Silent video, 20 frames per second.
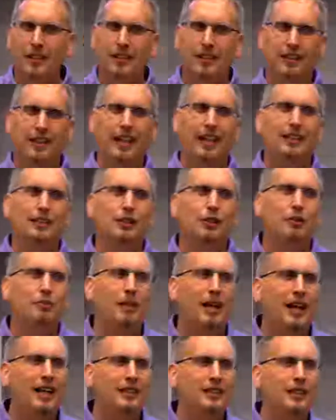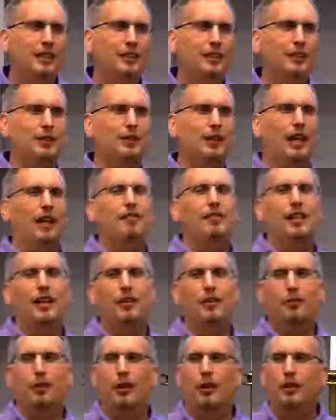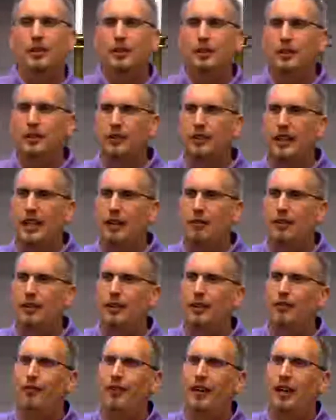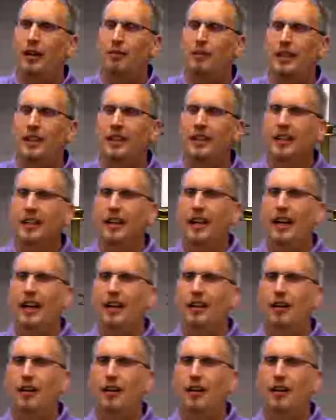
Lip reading: Okay, so imagine you're driving down the road, you're doing that with your family, and